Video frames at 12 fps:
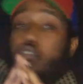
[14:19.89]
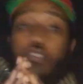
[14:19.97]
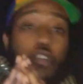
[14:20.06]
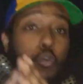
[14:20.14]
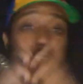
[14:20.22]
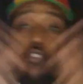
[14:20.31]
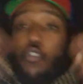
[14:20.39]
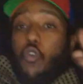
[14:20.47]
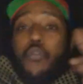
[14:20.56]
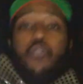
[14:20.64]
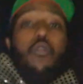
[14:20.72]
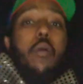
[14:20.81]
no need to
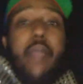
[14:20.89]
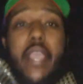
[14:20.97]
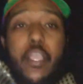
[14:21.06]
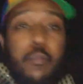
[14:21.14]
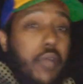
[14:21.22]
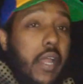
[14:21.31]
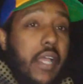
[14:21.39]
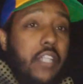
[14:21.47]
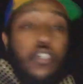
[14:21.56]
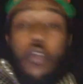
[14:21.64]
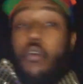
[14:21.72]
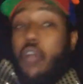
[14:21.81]
go into a bank
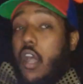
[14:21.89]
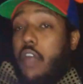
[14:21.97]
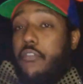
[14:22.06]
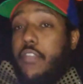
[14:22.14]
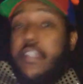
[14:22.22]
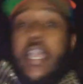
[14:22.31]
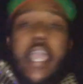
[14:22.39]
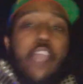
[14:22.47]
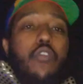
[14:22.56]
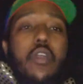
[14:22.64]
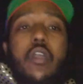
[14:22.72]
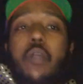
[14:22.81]
branch or office, and
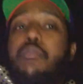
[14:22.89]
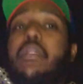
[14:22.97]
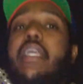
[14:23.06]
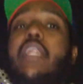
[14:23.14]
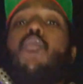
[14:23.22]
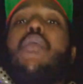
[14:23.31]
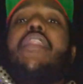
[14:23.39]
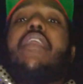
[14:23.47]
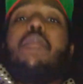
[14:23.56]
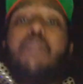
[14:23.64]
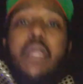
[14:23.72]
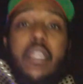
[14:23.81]
you can complete it
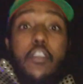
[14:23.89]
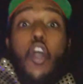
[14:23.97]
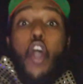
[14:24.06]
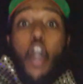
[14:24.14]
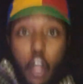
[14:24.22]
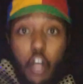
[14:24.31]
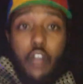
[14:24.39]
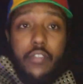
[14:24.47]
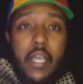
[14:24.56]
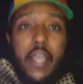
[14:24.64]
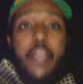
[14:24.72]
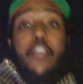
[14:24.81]
within minutes
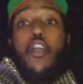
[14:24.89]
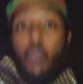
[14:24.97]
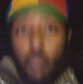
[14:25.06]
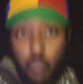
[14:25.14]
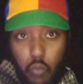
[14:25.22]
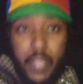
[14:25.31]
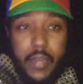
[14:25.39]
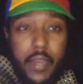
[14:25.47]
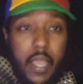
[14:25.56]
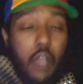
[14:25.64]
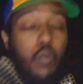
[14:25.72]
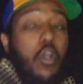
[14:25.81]
online right
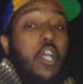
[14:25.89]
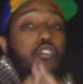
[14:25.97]
now.